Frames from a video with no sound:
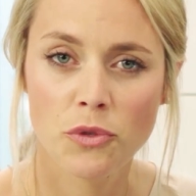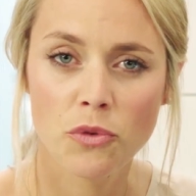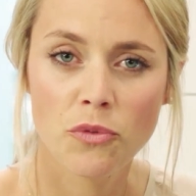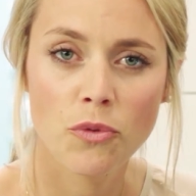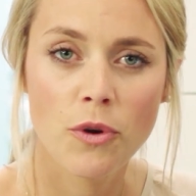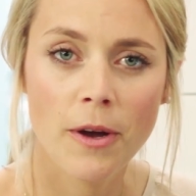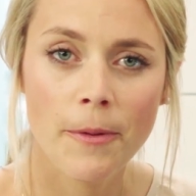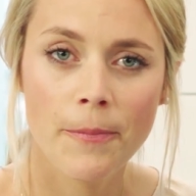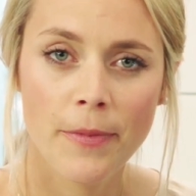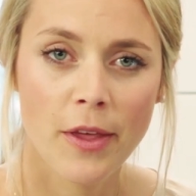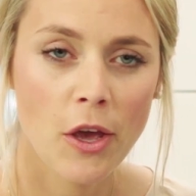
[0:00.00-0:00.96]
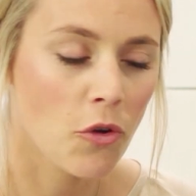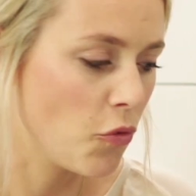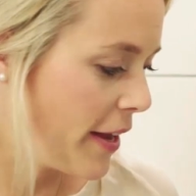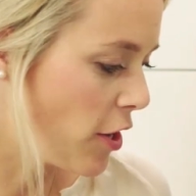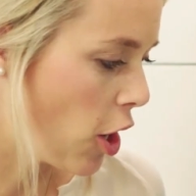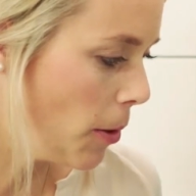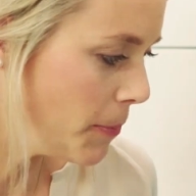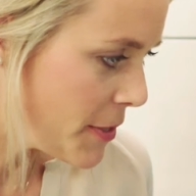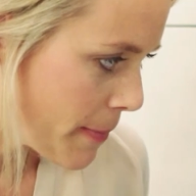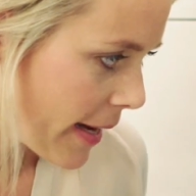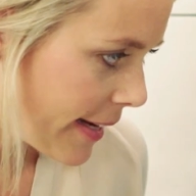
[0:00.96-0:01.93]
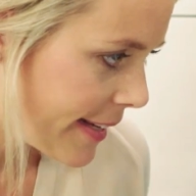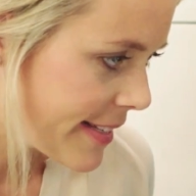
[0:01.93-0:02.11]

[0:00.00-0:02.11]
air supply for the best heat